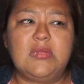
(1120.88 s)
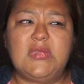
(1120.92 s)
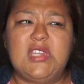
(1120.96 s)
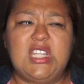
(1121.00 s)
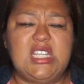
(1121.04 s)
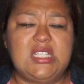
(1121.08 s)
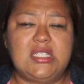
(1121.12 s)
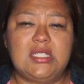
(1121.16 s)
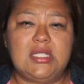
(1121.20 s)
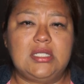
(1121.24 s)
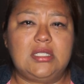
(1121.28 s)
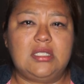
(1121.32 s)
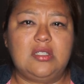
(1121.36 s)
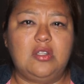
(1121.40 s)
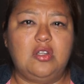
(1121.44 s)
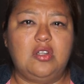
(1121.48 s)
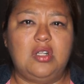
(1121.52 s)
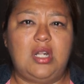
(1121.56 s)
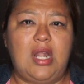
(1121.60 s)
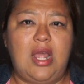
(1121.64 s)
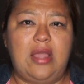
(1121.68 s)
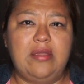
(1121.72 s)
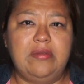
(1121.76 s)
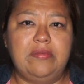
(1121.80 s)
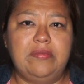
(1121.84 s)
This is
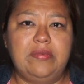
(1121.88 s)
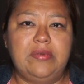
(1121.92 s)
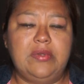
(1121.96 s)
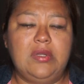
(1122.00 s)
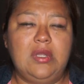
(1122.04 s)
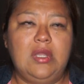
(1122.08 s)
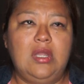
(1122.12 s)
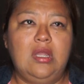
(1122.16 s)
not life.